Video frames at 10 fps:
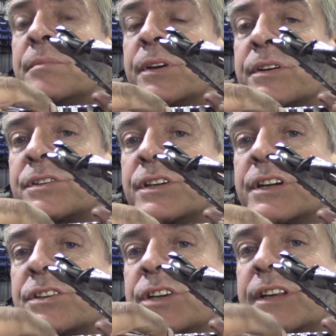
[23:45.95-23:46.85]
because you
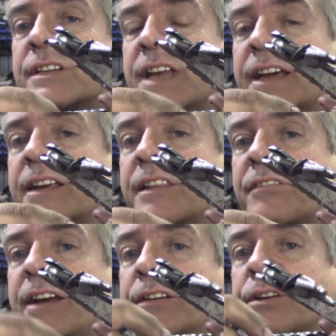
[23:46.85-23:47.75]
can see there's like
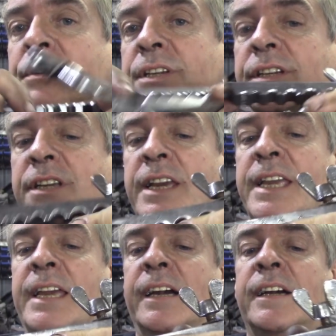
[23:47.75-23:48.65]
thread cut into
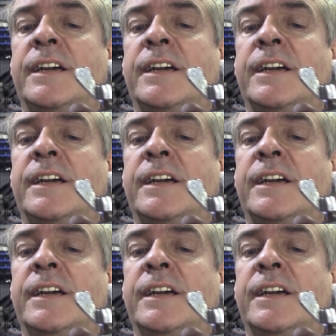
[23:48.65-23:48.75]
here.